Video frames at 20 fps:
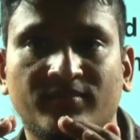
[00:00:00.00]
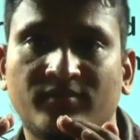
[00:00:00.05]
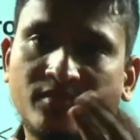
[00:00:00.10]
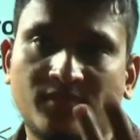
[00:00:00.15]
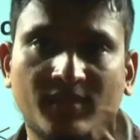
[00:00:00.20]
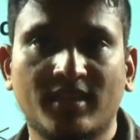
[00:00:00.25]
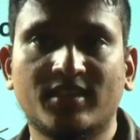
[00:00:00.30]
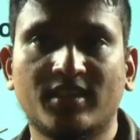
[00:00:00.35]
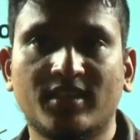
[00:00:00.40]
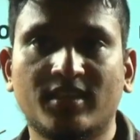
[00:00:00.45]

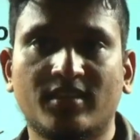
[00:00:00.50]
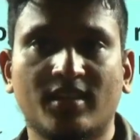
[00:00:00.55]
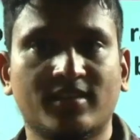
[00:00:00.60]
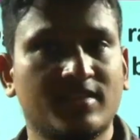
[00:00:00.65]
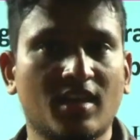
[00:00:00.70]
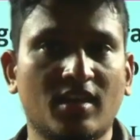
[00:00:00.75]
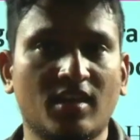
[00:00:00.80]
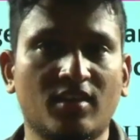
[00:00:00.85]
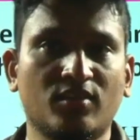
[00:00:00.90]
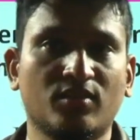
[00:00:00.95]
That's it. Yes
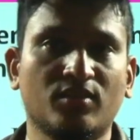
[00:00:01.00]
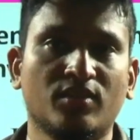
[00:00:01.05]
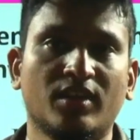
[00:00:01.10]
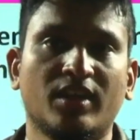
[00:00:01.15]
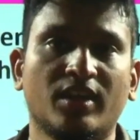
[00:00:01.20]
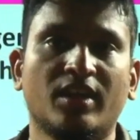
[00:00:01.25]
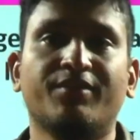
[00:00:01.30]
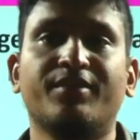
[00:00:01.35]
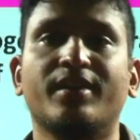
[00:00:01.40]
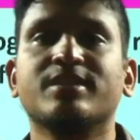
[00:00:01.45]
or no?
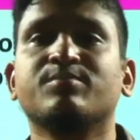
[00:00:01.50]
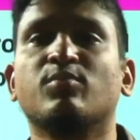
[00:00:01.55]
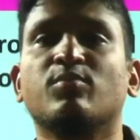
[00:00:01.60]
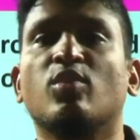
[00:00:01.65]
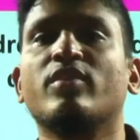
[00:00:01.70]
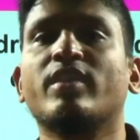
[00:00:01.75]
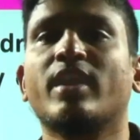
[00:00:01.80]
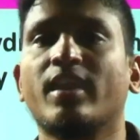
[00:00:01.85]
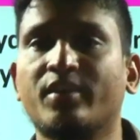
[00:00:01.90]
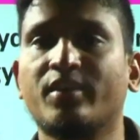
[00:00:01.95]
If it is more
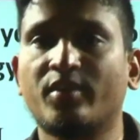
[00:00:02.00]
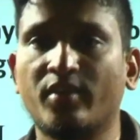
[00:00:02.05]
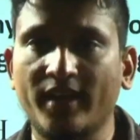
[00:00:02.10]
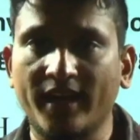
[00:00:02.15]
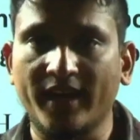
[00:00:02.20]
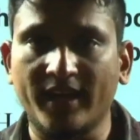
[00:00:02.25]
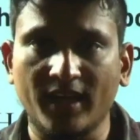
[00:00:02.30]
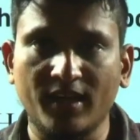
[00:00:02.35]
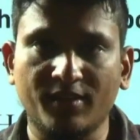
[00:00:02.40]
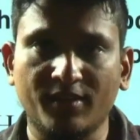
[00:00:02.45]

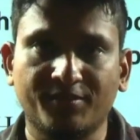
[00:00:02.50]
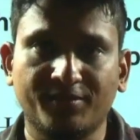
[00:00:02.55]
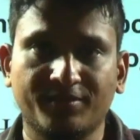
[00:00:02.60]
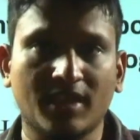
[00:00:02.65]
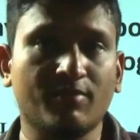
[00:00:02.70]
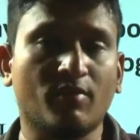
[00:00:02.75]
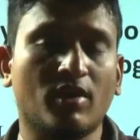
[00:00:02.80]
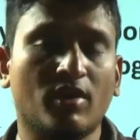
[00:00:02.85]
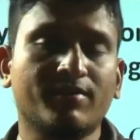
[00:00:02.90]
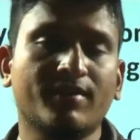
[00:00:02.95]
electronegative, then
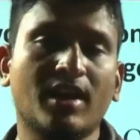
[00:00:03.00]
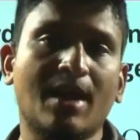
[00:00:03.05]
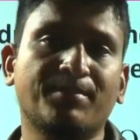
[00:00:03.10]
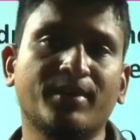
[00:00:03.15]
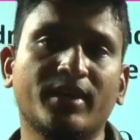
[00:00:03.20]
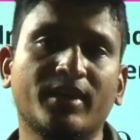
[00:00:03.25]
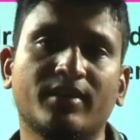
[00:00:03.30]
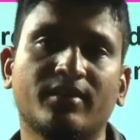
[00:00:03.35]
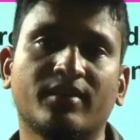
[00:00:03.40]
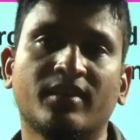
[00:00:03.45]
what will
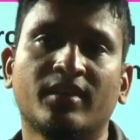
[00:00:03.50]
happen?